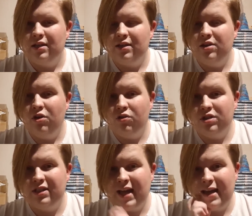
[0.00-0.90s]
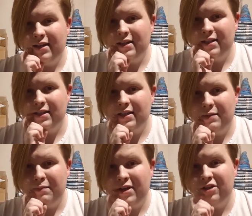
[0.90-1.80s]
not tense
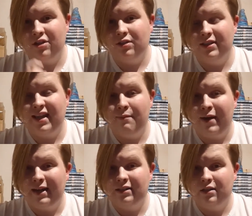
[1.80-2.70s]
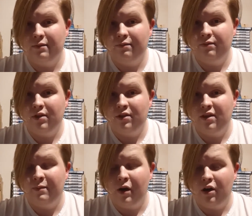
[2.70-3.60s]
mission to get back to the
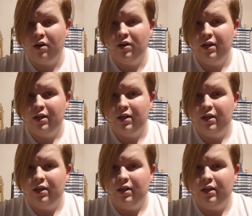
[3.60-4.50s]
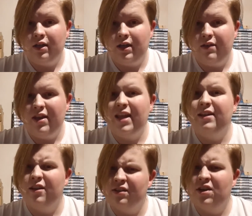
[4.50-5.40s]
spa. And then it
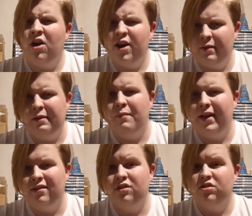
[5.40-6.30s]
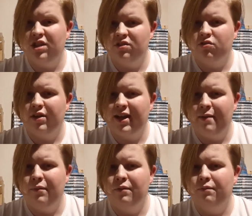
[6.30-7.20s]
does kind of become a base under siege story
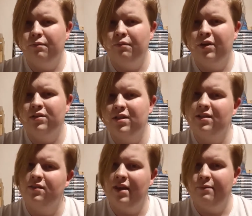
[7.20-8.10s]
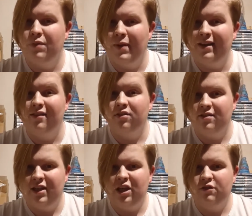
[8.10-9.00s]
again, but because it's the base is under
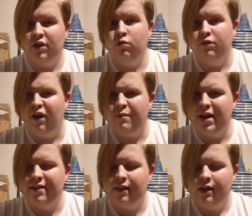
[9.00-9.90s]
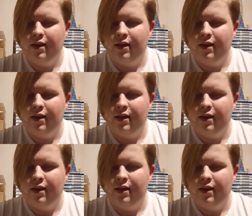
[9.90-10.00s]
siege for like all 5 minutes,